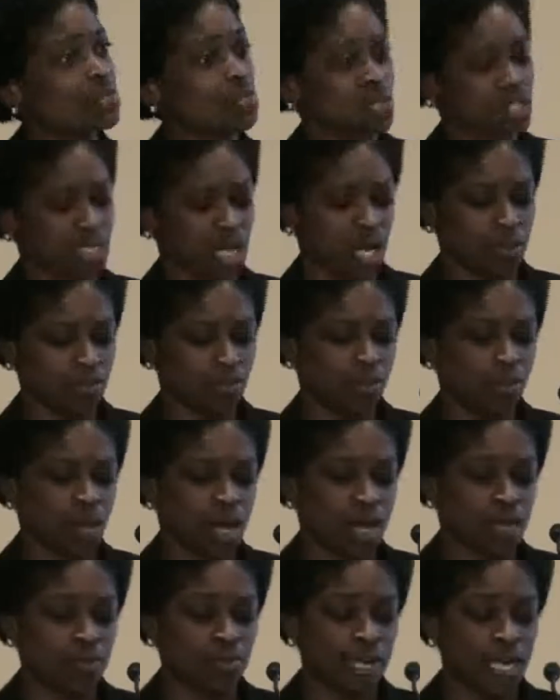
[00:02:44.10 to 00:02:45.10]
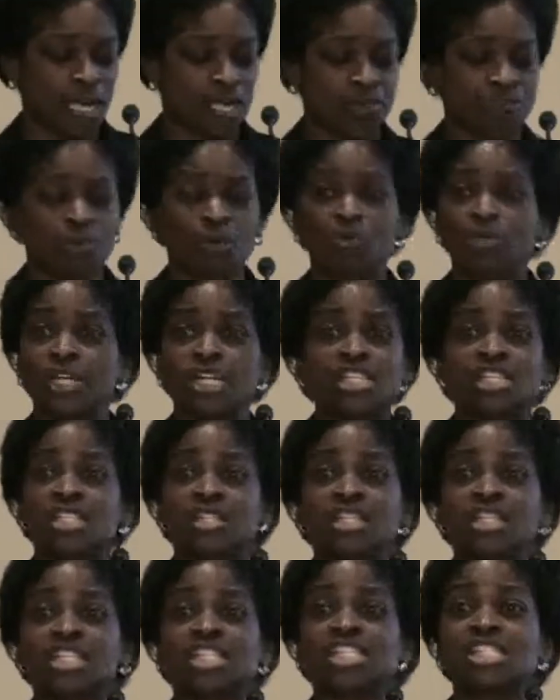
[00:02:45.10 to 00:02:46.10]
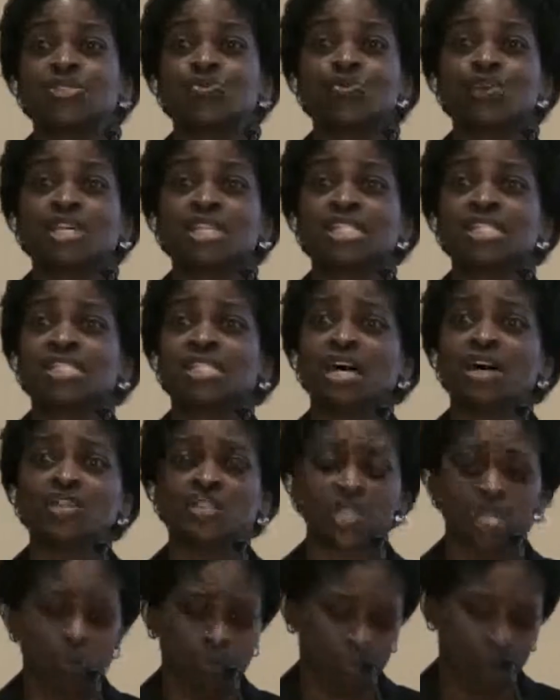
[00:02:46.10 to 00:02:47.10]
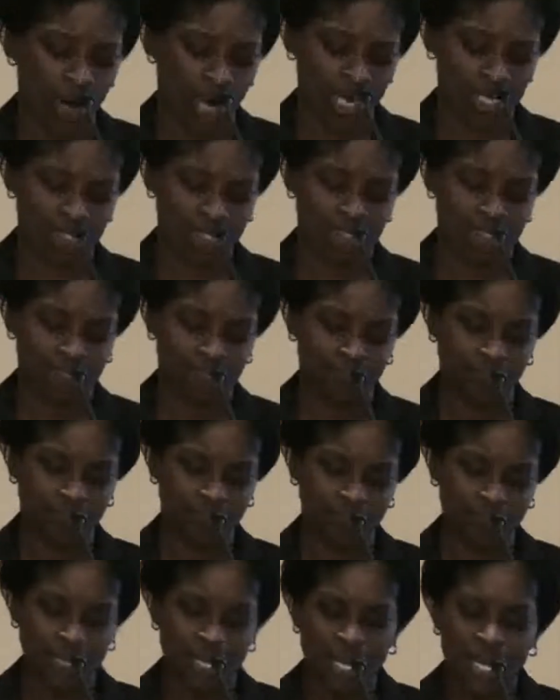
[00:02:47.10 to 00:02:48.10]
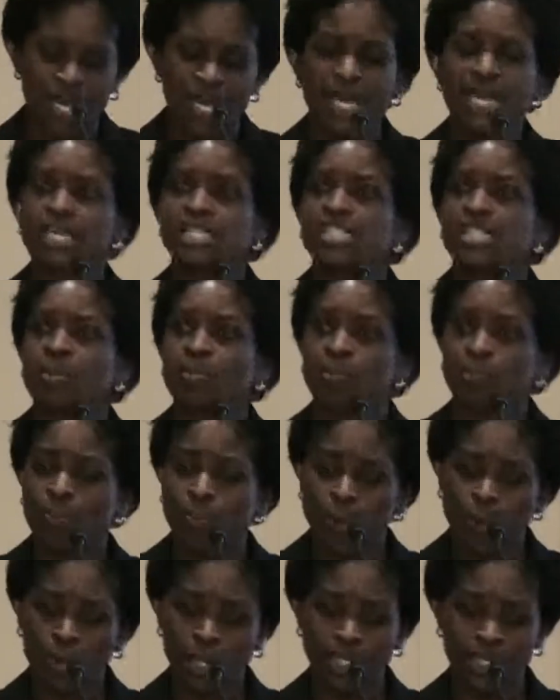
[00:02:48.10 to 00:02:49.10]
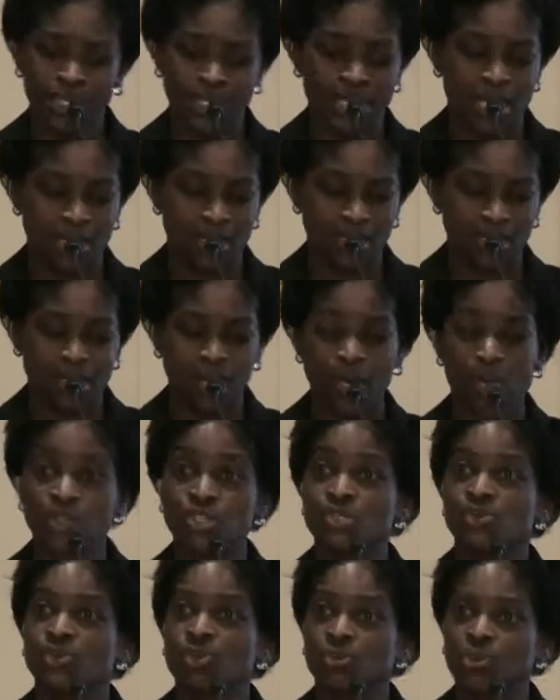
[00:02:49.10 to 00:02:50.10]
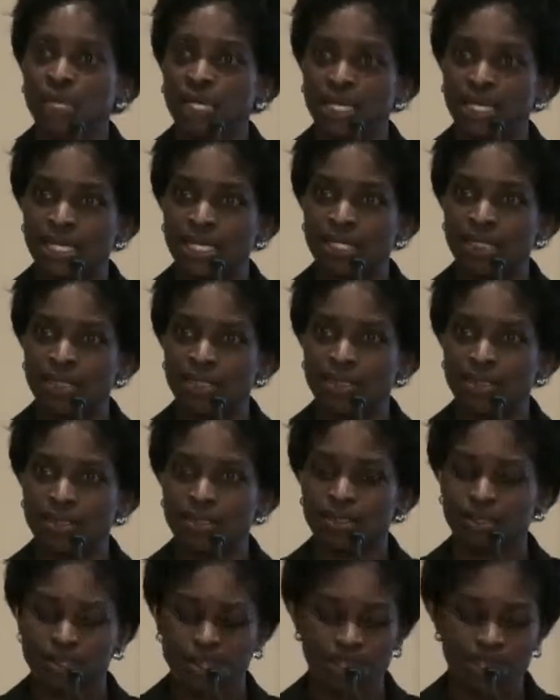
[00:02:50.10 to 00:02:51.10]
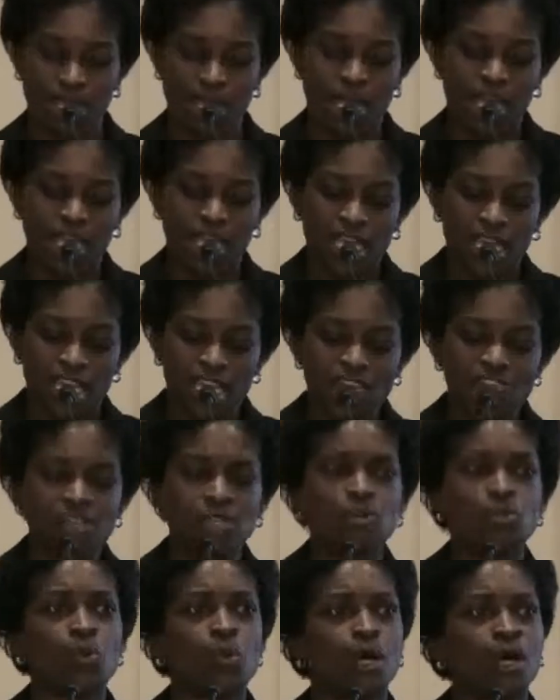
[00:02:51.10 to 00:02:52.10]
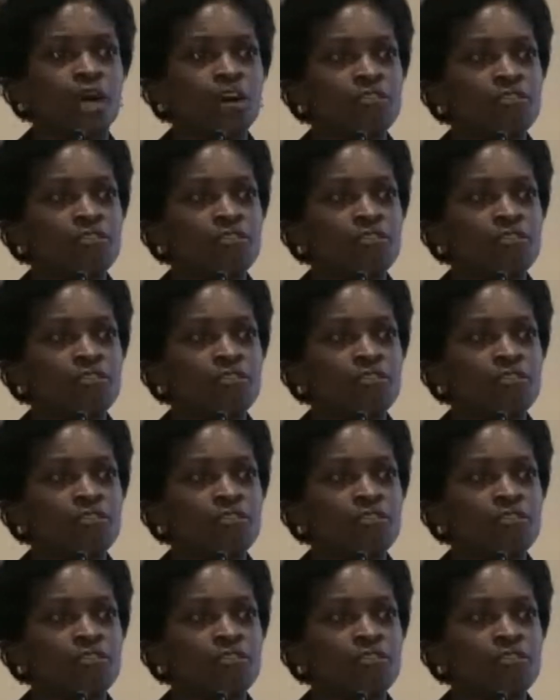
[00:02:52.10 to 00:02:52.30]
to adopt broadband for reasons other than price. It's a point that bears repeating. Even where